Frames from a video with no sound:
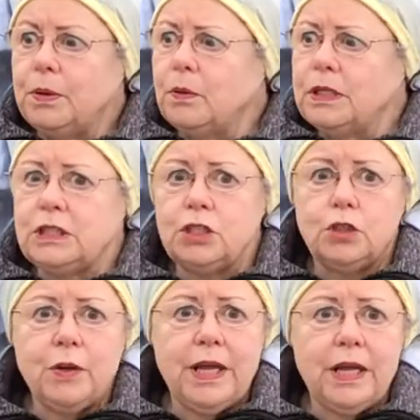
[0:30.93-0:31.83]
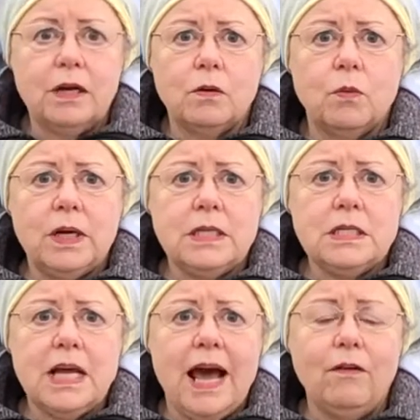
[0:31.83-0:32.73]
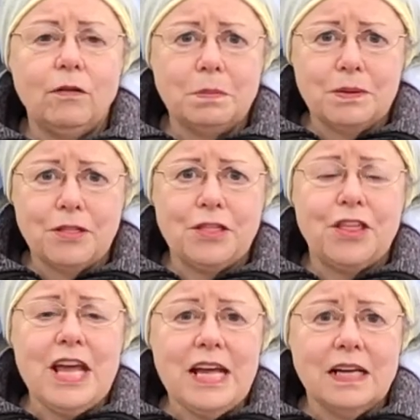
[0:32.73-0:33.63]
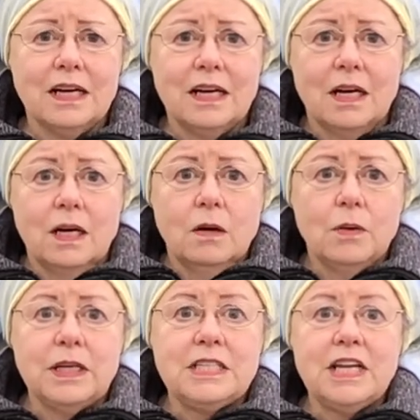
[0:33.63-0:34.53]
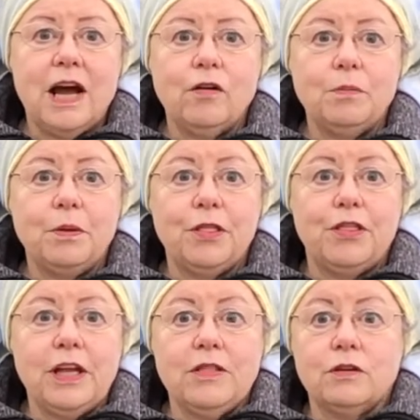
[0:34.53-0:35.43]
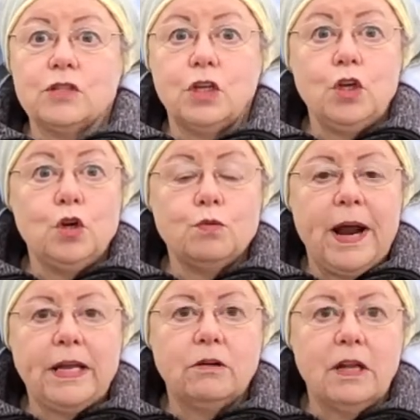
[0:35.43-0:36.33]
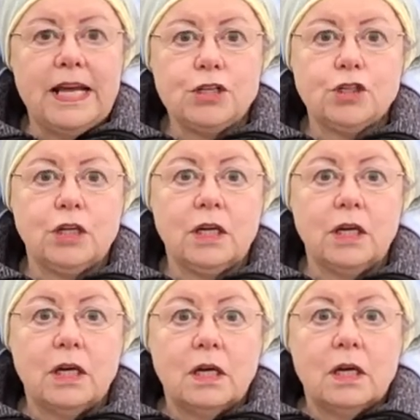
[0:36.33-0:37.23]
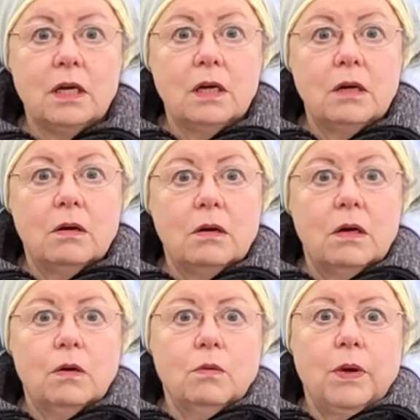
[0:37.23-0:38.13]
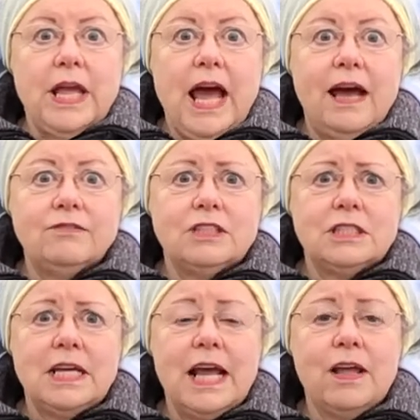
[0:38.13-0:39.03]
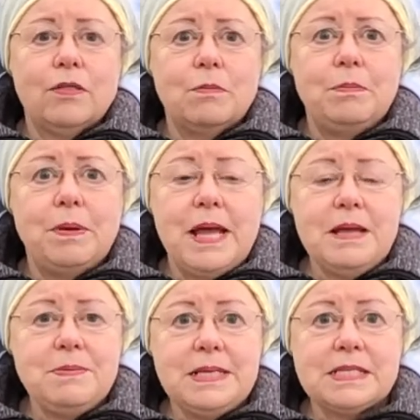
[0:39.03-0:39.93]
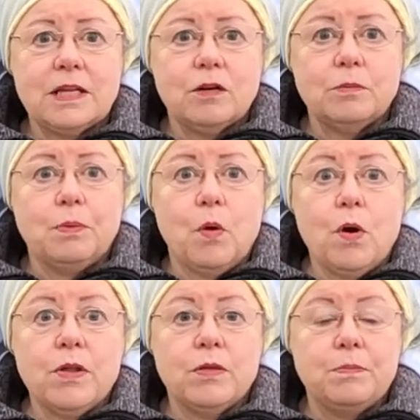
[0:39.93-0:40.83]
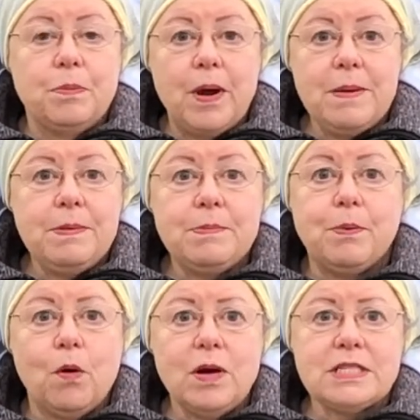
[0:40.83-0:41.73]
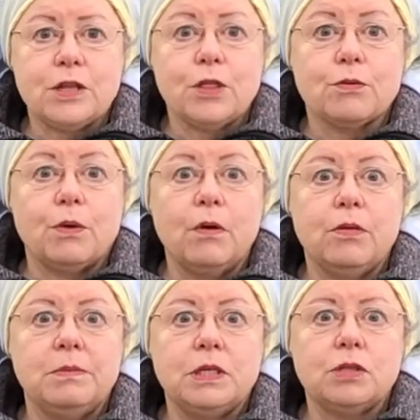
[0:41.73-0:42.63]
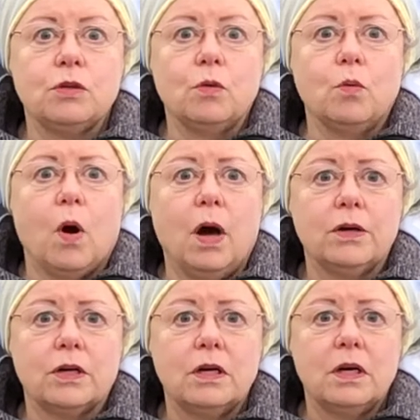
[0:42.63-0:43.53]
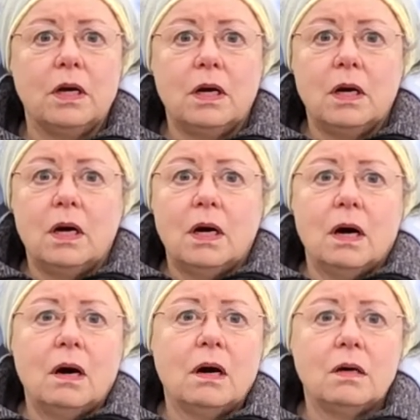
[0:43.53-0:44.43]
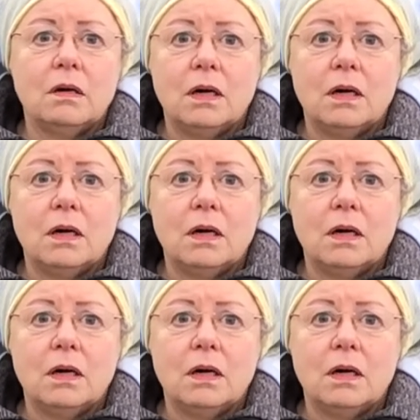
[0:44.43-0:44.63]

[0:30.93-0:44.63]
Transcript: Pua, did you hear? What a terrible thing. What a terrible thing. There's a new regulation. We have to take the babies that are born, the baby boys, and throw them into the water. Oh,